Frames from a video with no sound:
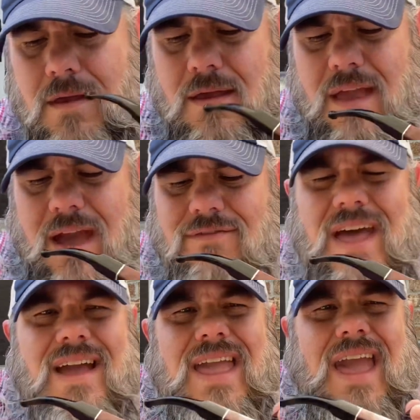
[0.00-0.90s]
You have
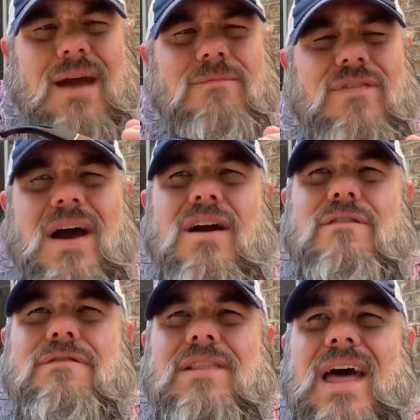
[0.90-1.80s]
that campfire
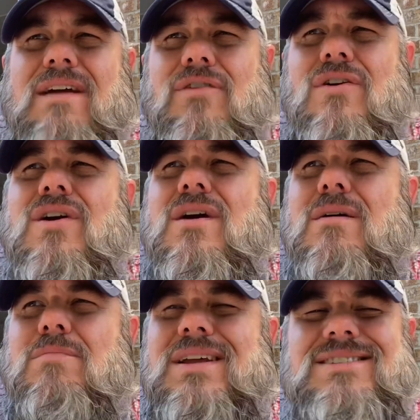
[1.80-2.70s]
flavor,
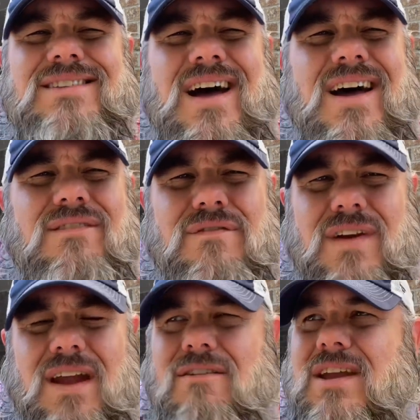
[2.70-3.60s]
but it's not
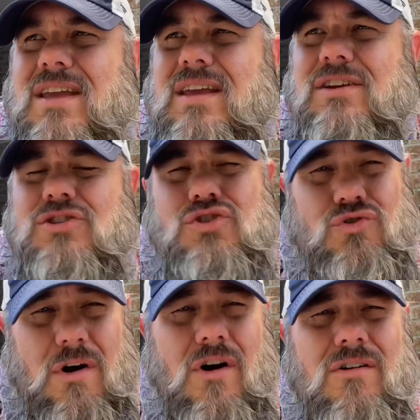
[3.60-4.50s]
very
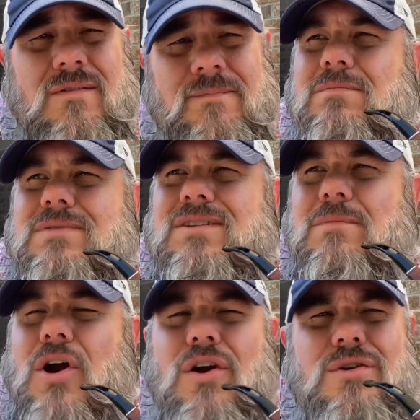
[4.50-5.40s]
strong.
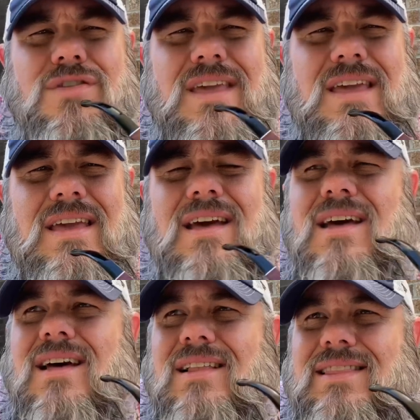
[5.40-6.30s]
Some earthy,
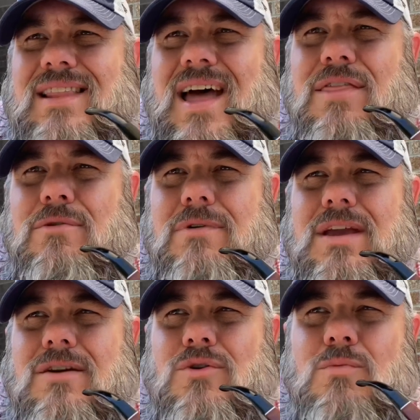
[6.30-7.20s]

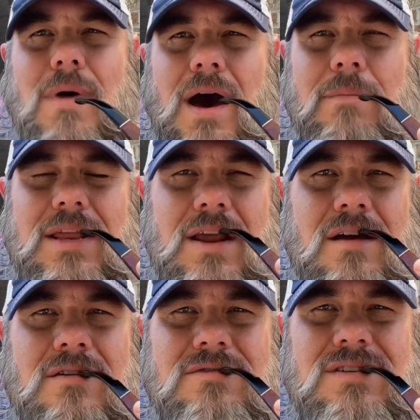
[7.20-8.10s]
leathery umami
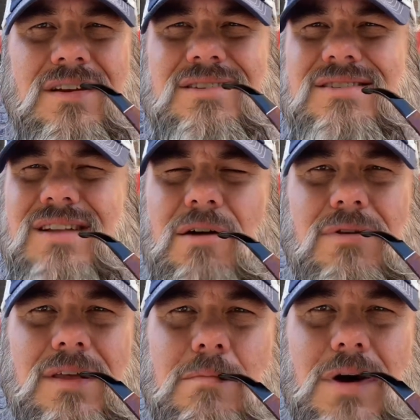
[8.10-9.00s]
notes. It's not
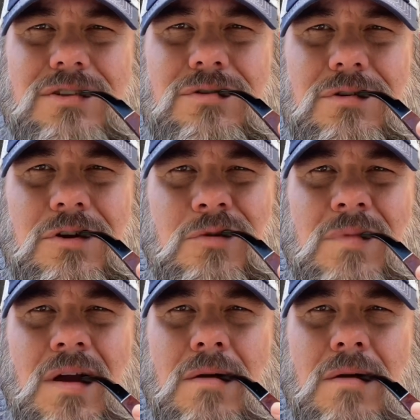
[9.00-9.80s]
really mushroom.